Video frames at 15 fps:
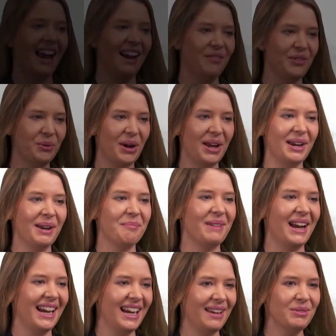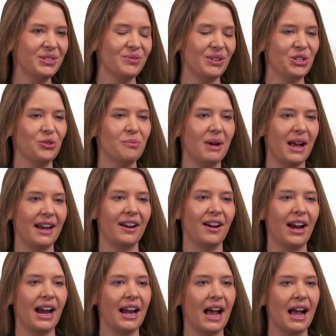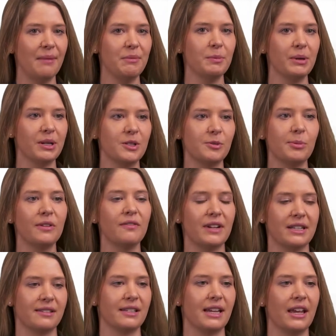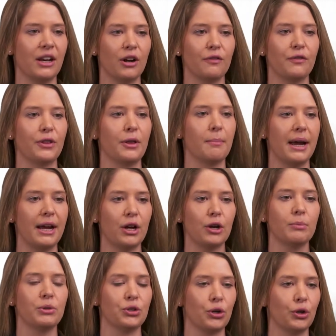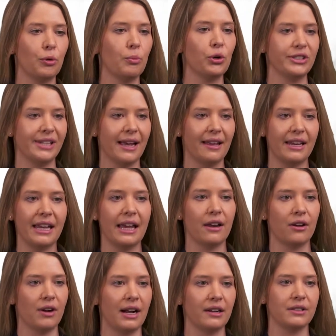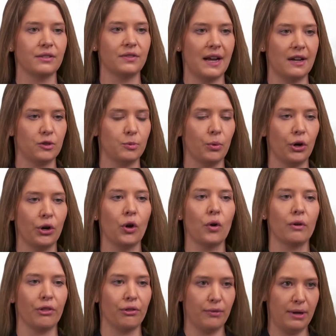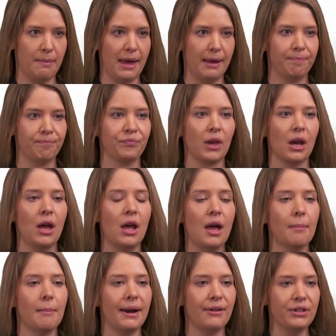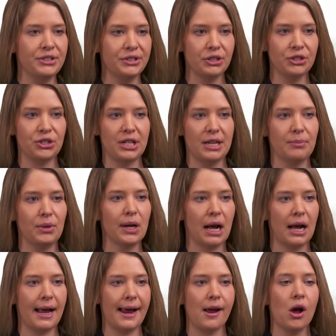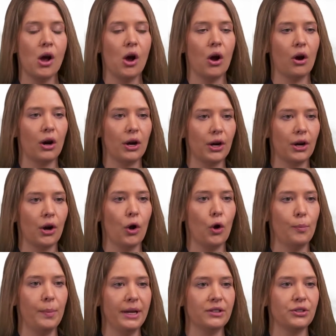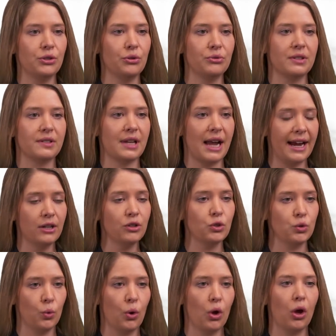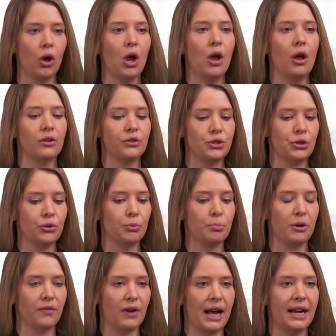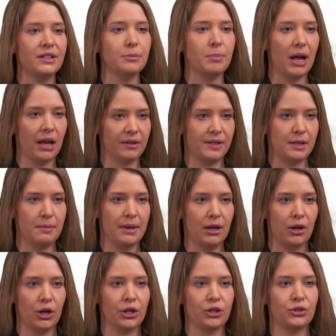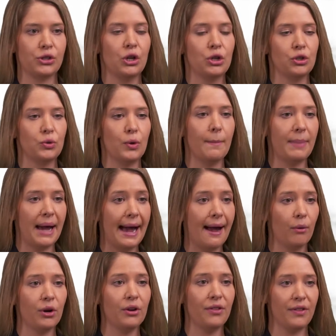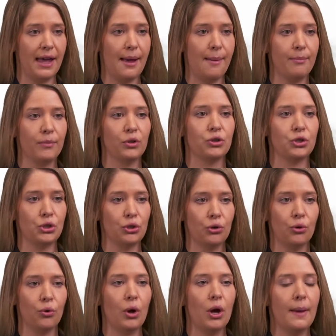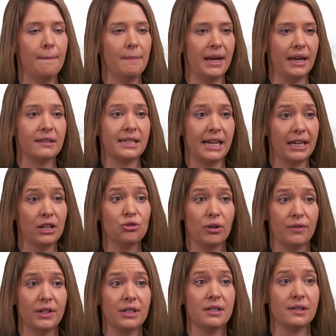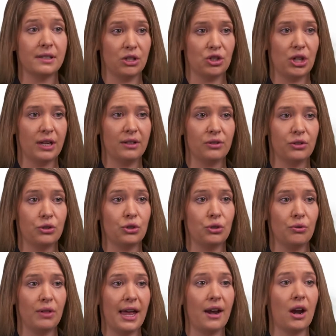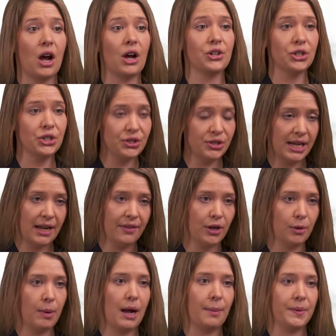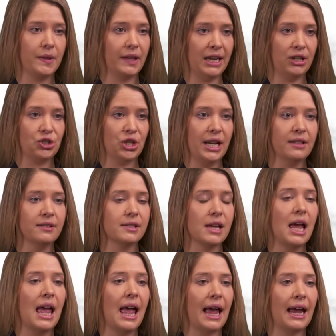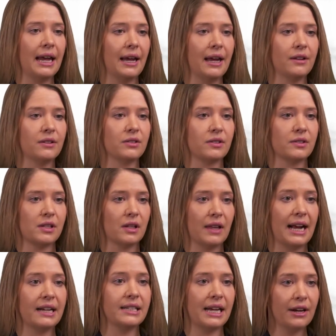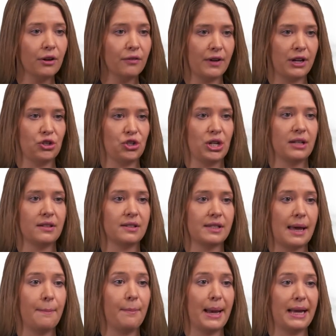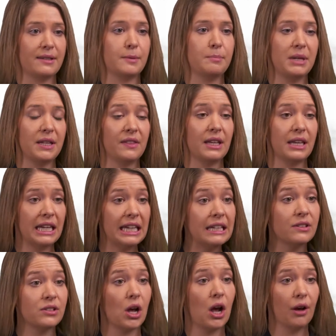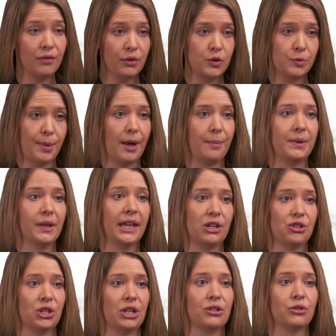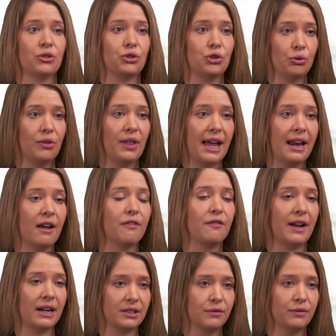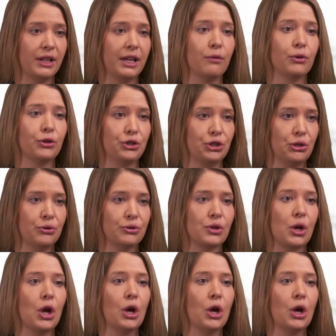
Hi everyone, my name is Rachel Mayer and I'm the Principal Investigator for the MITRE Maternal Mortality Interactive Dashboard, or three mid. My research team and I are hoping to design a tool to provide to policymakers to empower them to make data-driven decisions to then understand their populations and select interventions that best meet the needs of those populations to then effectively reduce